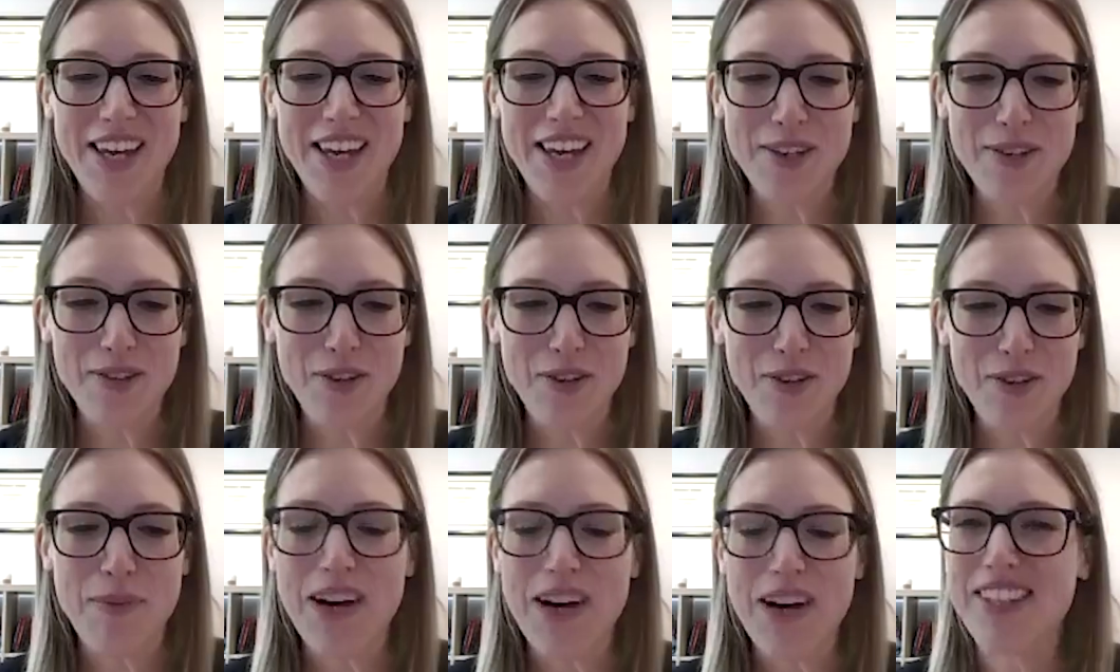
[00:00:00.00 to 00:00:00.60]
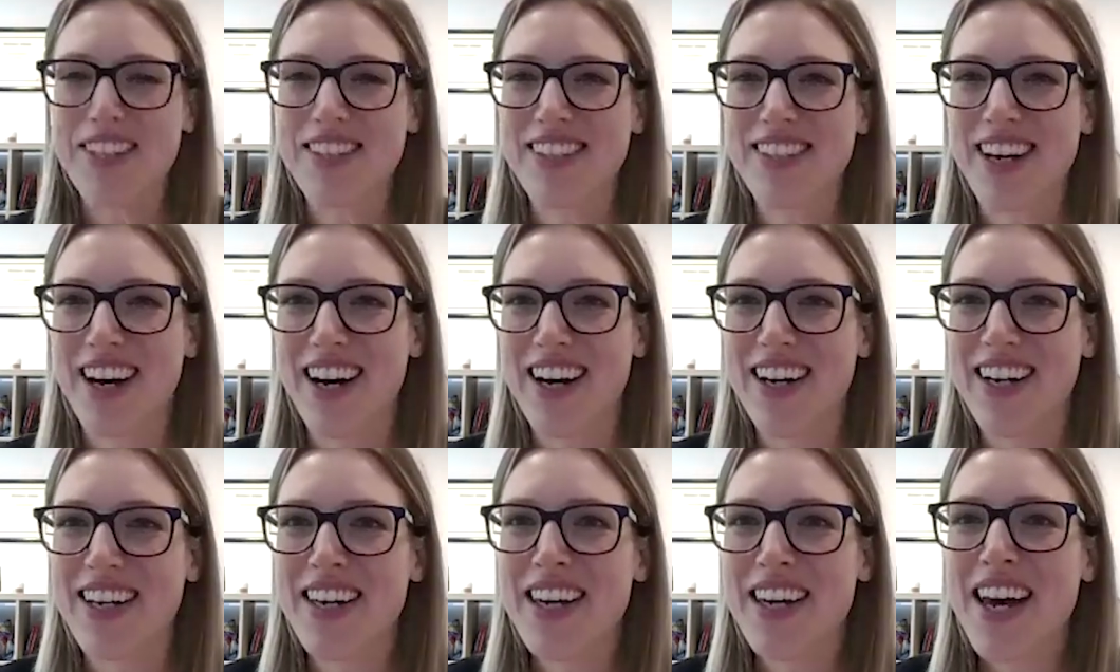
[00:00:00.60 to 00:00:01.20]
Thank you so much.
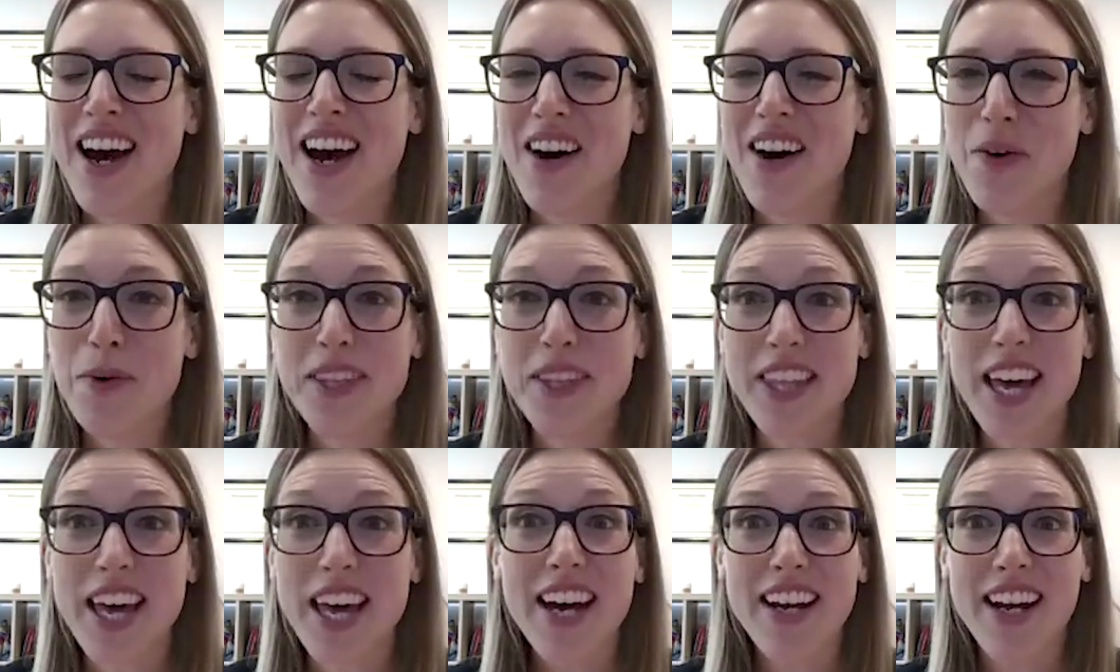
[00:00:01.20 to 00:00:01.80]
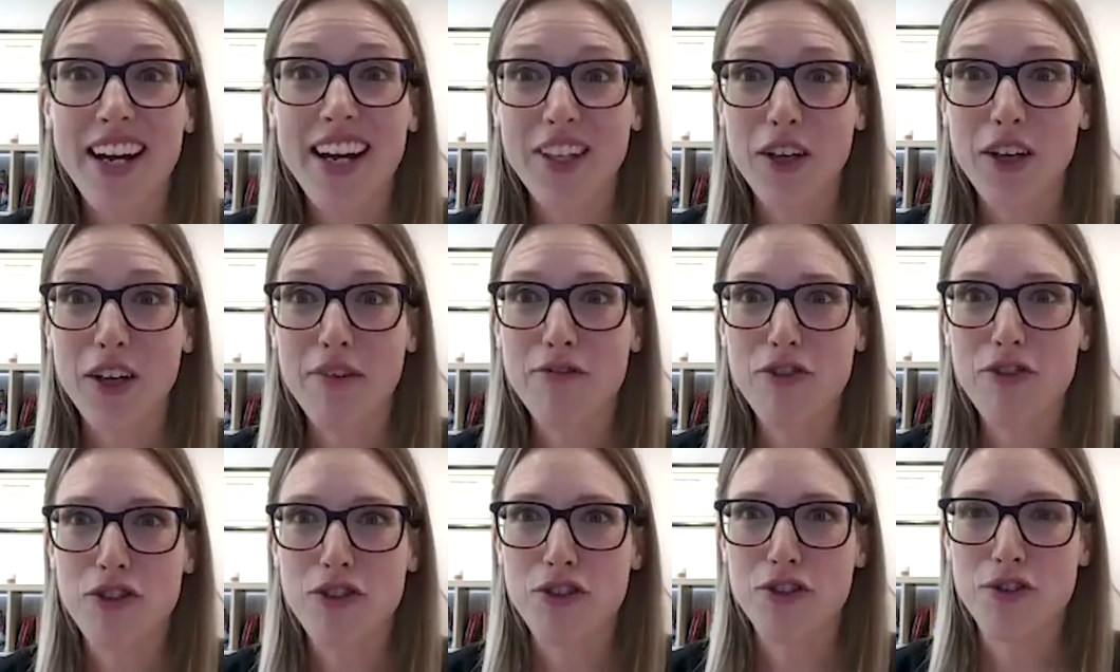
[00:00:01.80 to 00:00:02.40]
With that, I'd
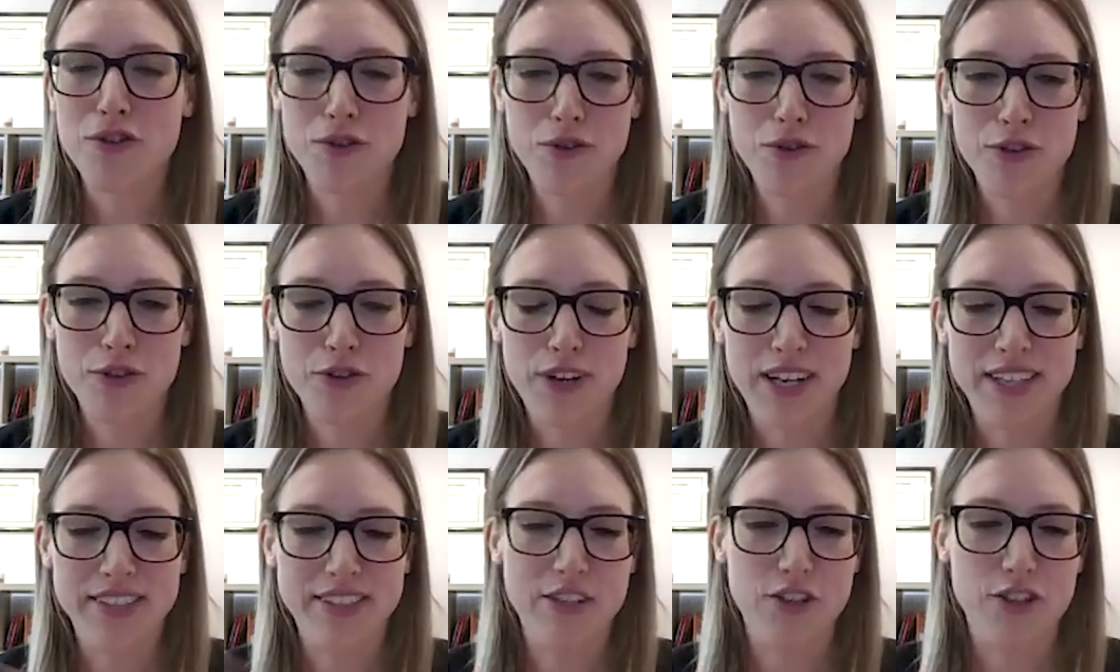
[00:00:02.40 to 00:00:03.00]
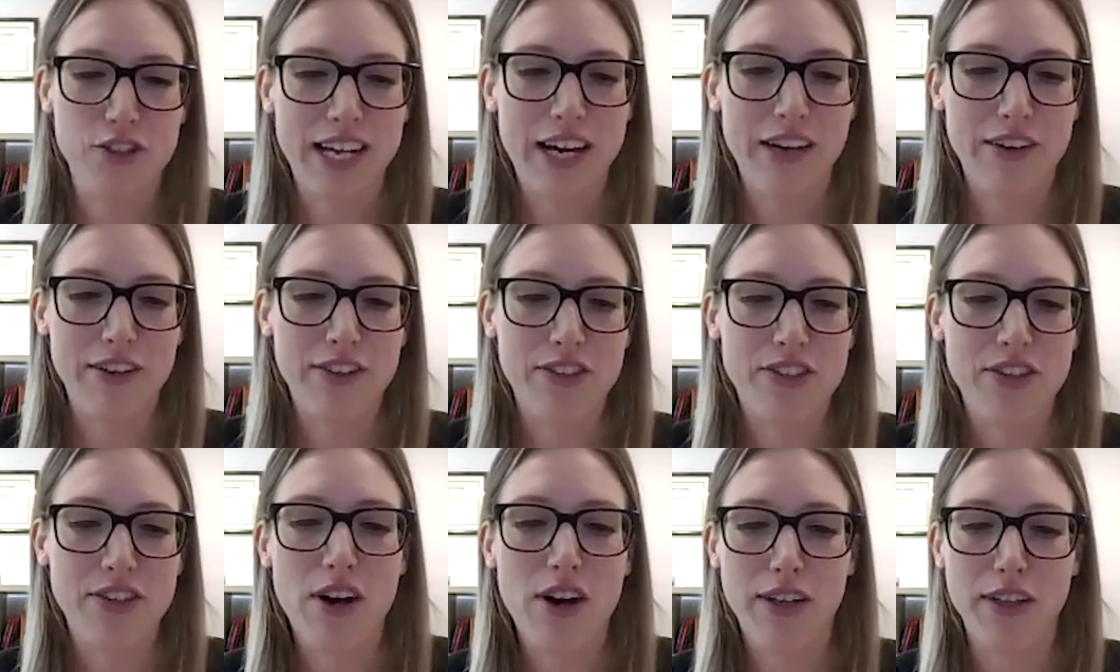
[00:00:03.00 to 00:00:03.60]
love to transition now to
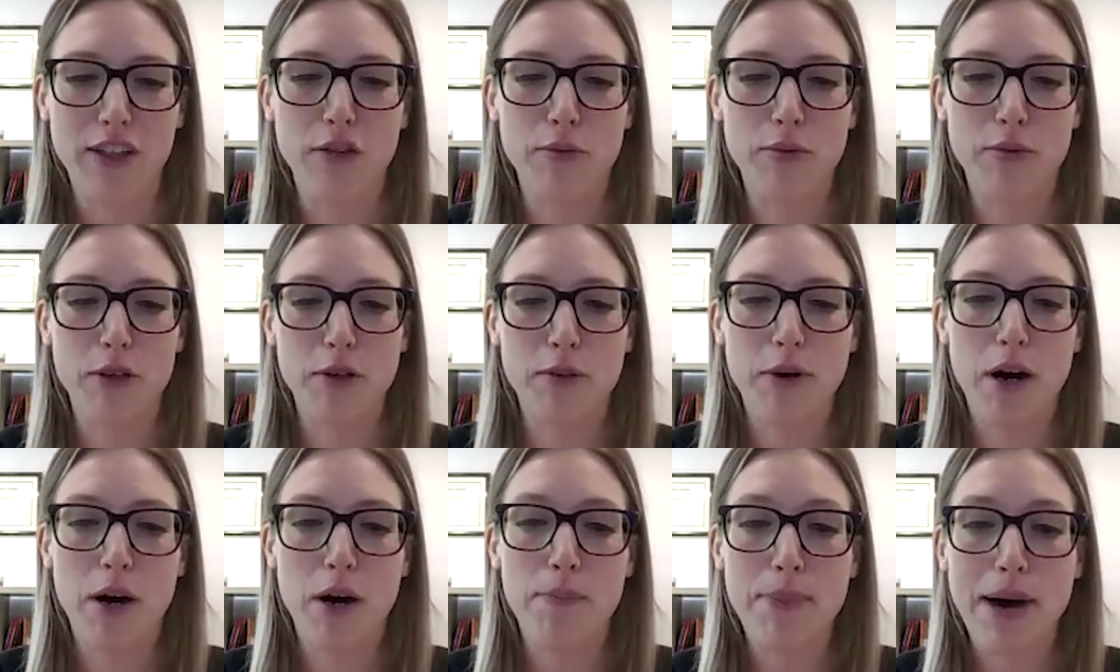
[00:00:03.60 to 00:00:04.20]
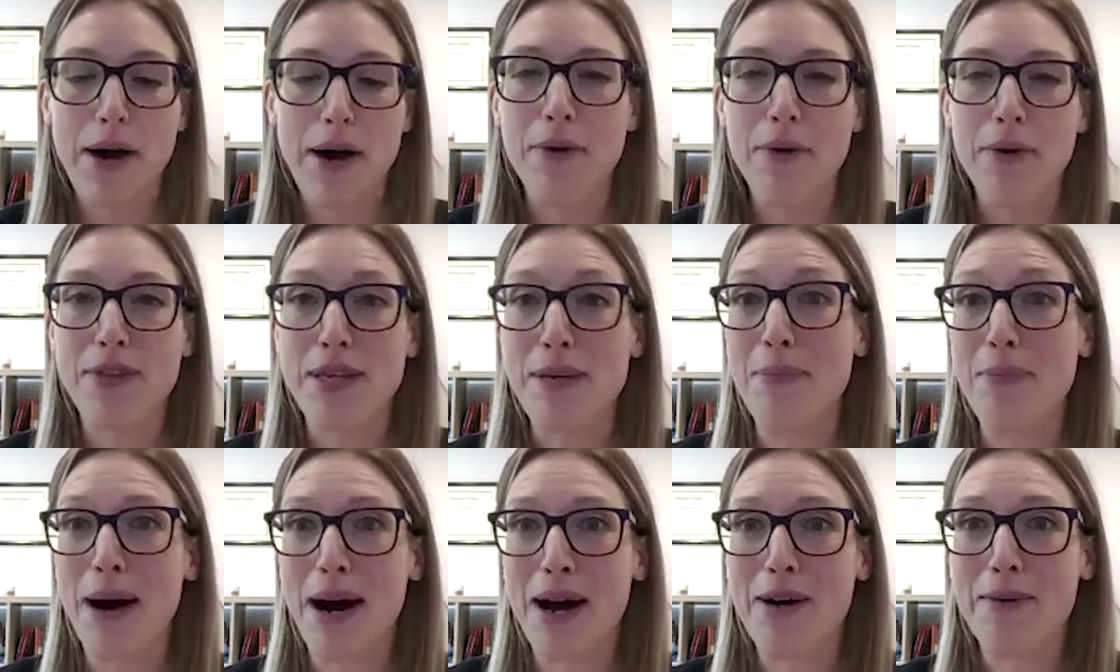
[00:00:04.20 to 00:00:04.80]
talk a little bit about the
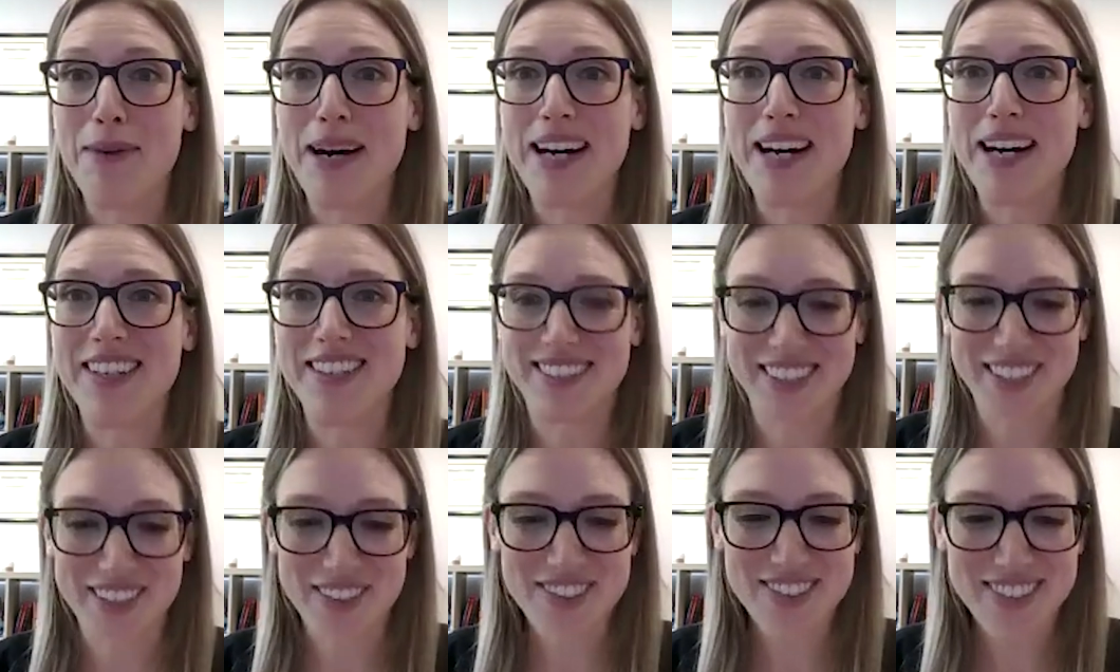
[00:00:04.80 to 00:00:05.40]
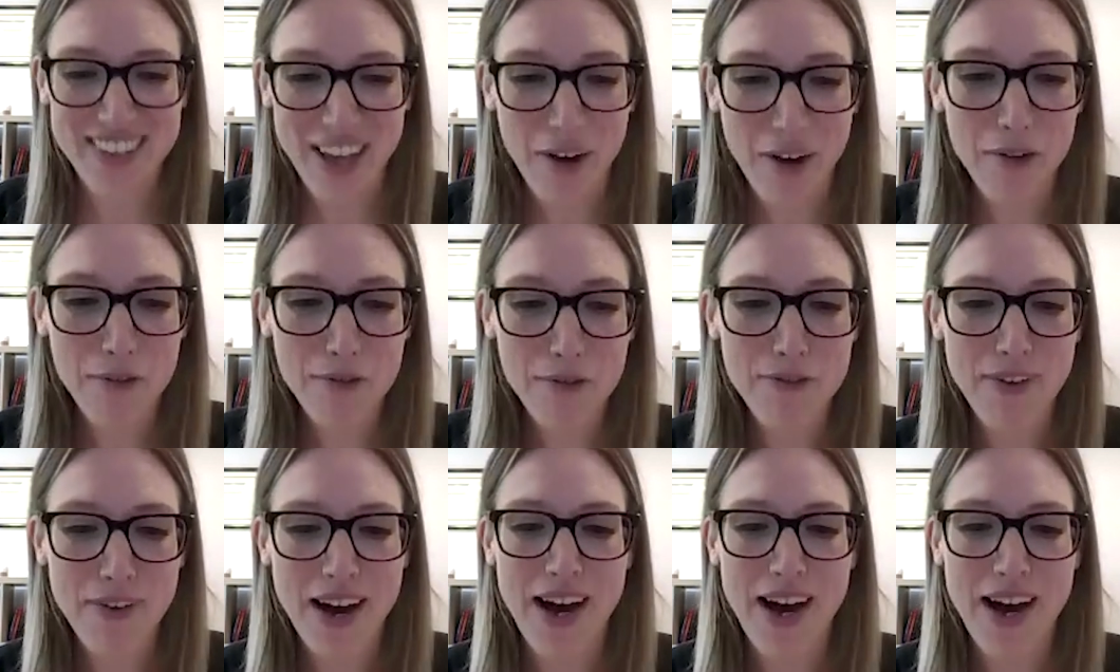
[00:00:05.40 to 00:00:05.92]
biomass itself.